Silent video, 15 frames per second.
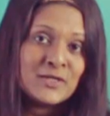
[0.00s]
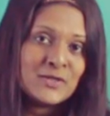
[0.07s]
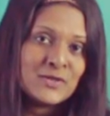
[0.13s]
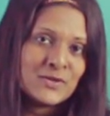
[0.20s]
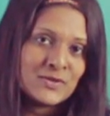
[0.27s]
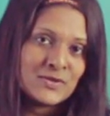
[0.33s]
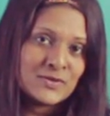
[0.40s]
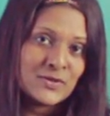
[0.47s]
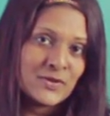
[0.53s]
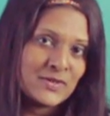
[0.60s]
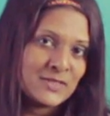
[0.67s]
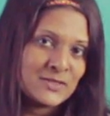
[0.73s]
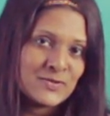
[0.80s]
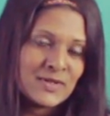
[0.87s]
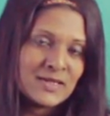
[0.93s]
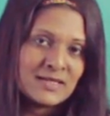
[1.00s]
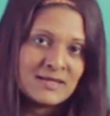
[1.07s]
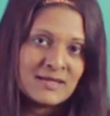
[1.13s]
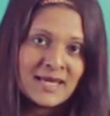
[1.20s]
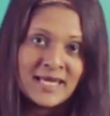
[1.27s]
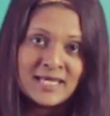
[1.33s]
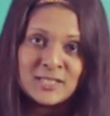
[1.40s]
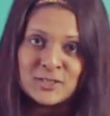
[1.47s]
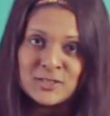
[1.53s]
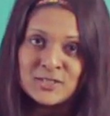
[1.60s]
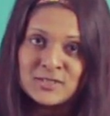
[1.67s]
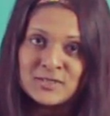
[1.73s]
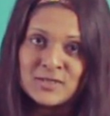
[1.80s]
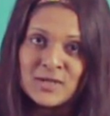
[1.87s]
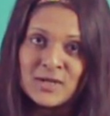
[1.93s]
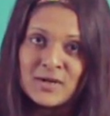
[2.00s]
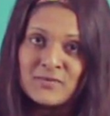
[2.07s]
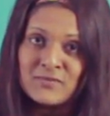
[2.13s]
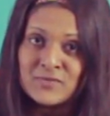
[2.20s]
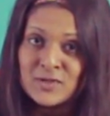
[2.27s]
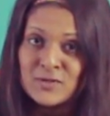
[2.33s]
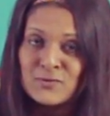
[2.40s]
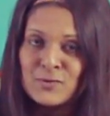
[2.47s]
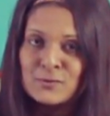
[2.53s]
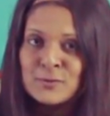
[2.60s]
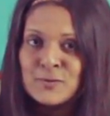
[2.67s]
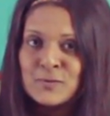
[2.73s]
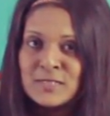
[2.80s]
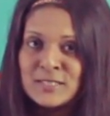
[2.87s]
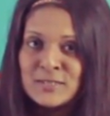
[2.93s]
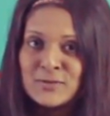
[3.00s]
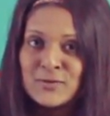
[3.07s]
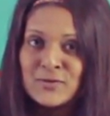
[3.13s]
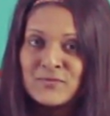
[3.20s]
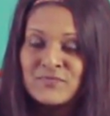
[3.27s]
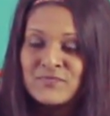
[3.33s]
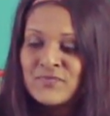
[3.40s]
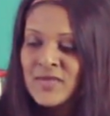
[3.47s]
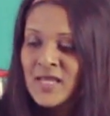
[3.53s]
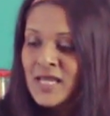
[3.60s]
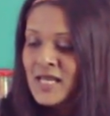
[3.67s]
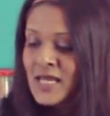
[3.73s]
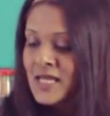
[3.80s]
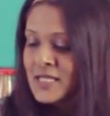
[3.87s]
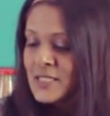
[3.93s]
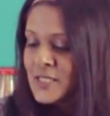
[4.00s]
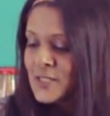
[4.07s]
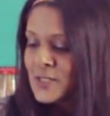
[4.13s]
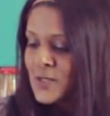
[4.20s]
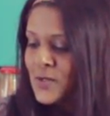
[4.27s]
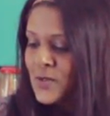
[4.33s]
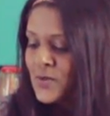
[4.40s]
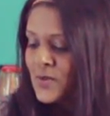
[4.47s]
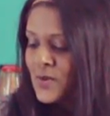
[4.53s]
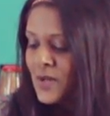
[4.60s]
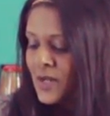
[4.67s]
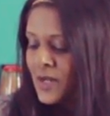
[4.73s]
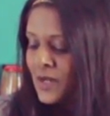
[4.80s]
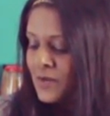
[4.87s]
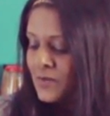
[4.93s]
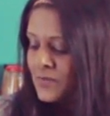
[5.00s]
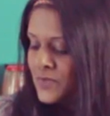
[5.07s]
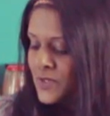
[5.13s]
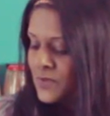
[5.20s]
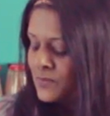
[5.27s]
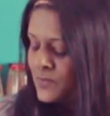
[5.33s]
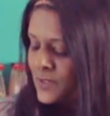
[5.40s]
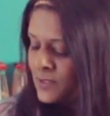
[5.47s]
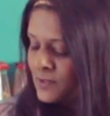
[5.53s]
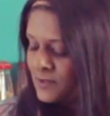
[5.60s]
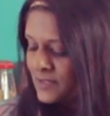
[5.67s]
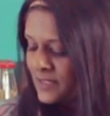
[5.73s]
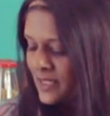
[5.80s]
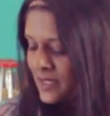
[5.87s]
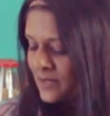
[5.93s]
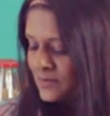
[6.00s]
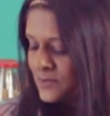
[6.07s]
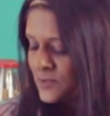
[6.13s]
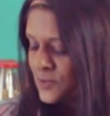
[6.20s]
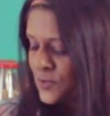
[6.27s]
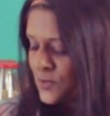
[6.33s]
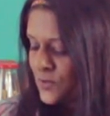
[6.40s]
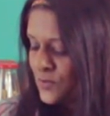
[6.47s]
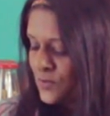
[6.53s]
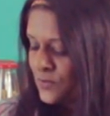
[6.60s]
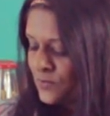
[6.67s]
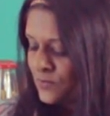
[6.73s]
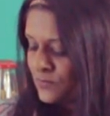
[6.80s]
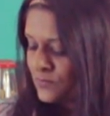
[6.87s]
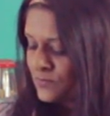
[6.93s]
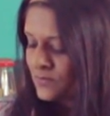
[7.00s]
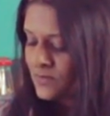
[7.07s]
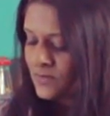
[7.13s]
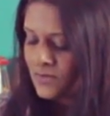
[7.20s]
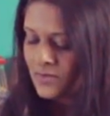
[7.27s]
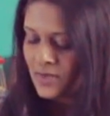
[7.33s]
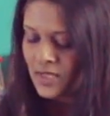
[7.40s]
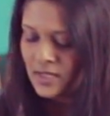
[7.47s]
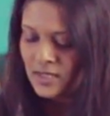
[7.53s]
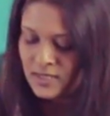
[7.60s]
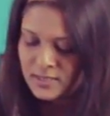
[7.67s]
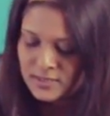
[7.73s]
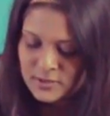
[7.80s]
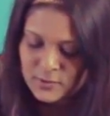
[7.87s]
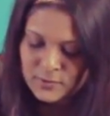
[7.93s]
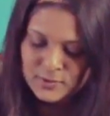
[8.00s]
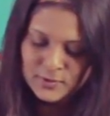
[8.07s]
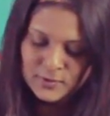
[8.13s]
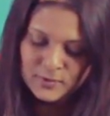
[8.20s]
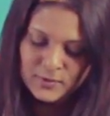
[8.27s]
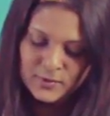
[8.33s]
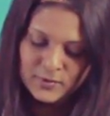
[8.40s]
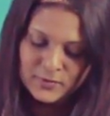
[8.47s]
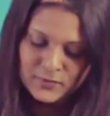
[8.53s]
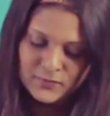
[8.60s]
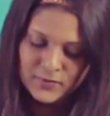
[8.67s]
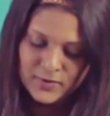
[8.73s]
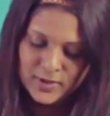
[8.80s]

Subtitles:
you're going to an Asian grocery store. So the bill came to a total of